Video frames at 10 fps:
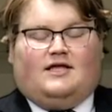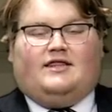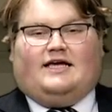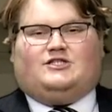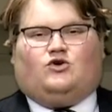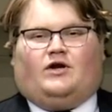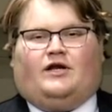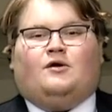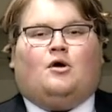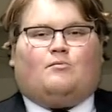Thanks,
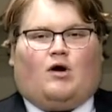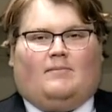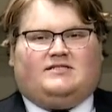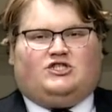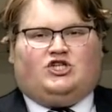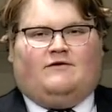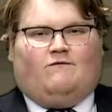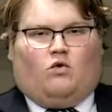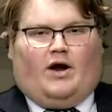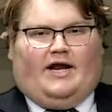Jordan. Proposition
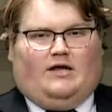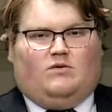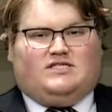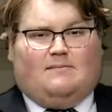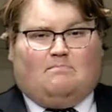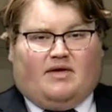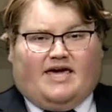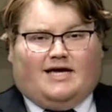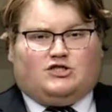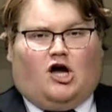480 was the
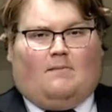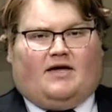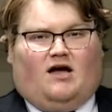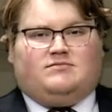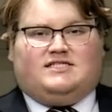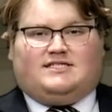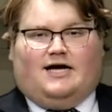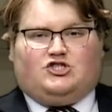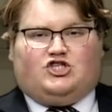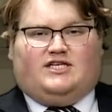big topic of
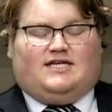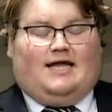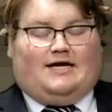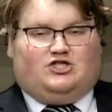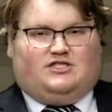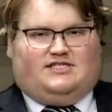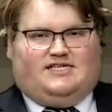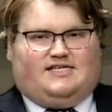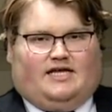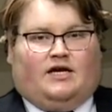discussion this election
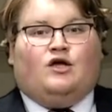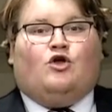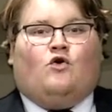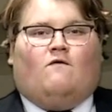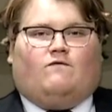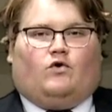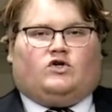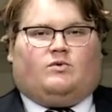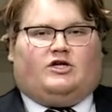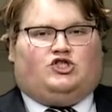season.
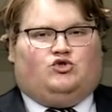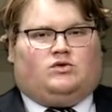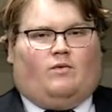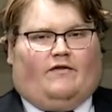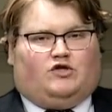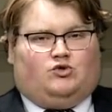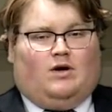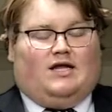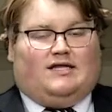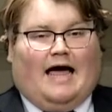Voters were to choose whether to
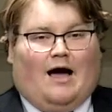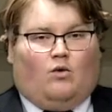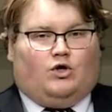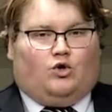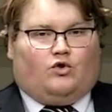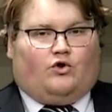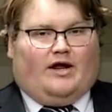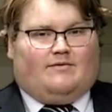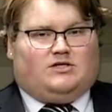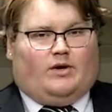allow Northern
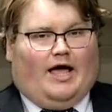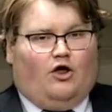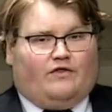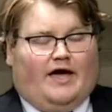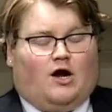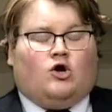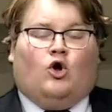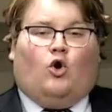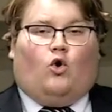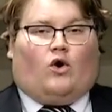Arizona Healthcare,
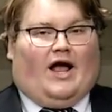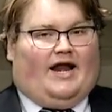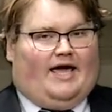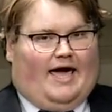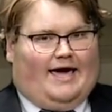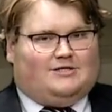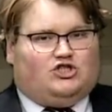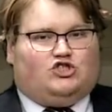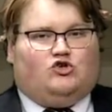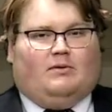or
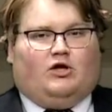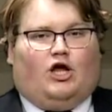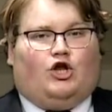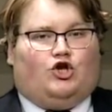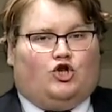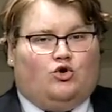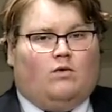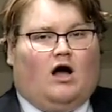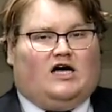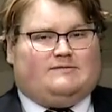NAH, to build a
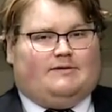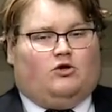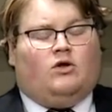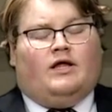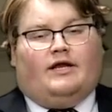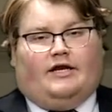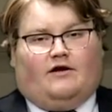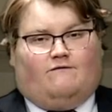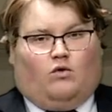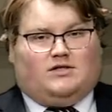new hospital
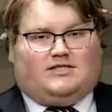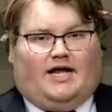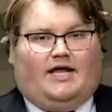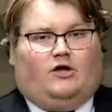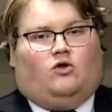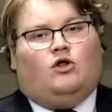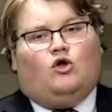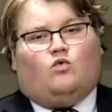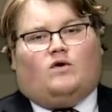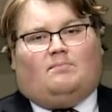near Fort Tuthill,
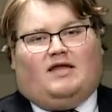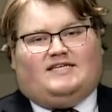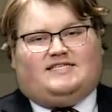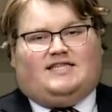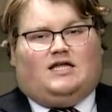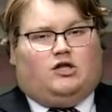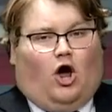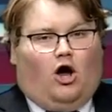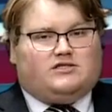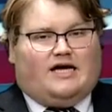replacing the
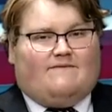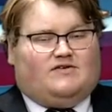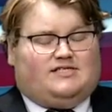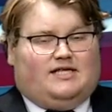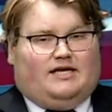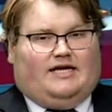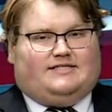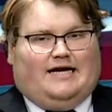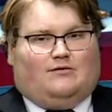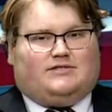longtime facility
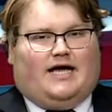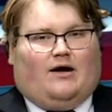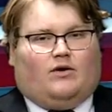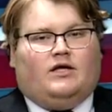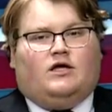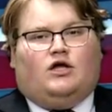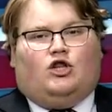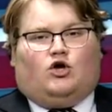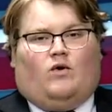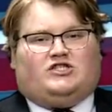downtown.
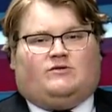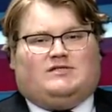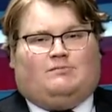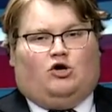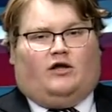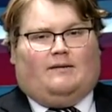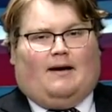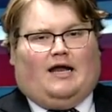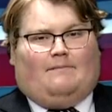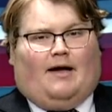The question was put on the
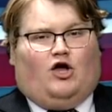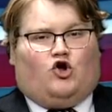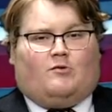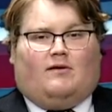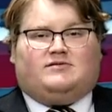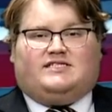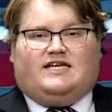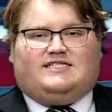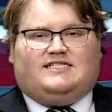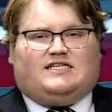ballot by a group of
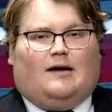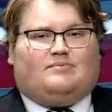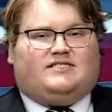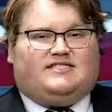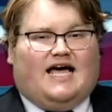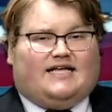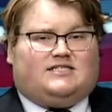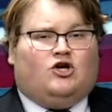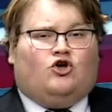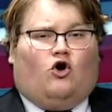citizens
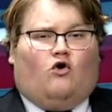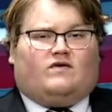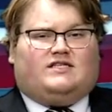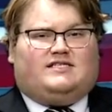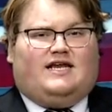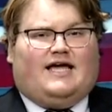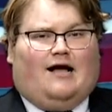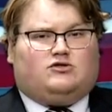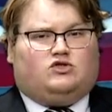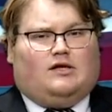upset over the city
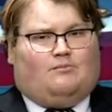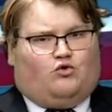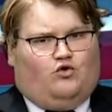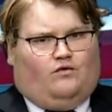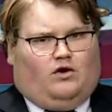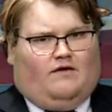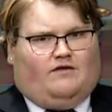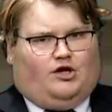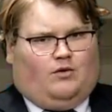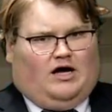council's approval of
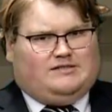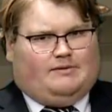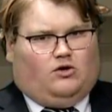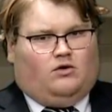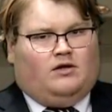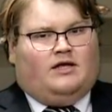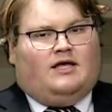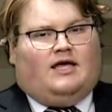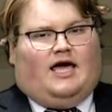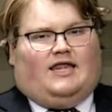the new hospital.
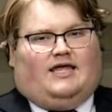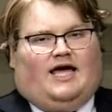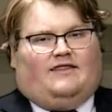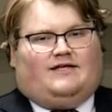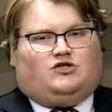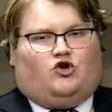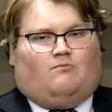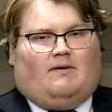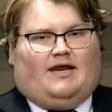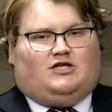In the end, this group
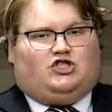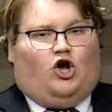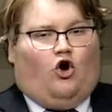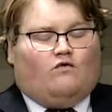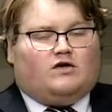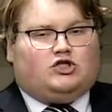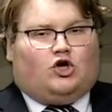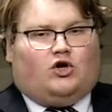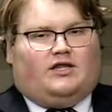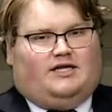managed to
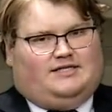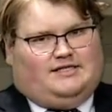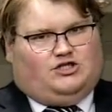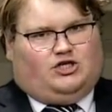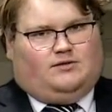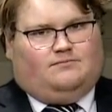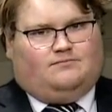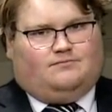overturn the decision.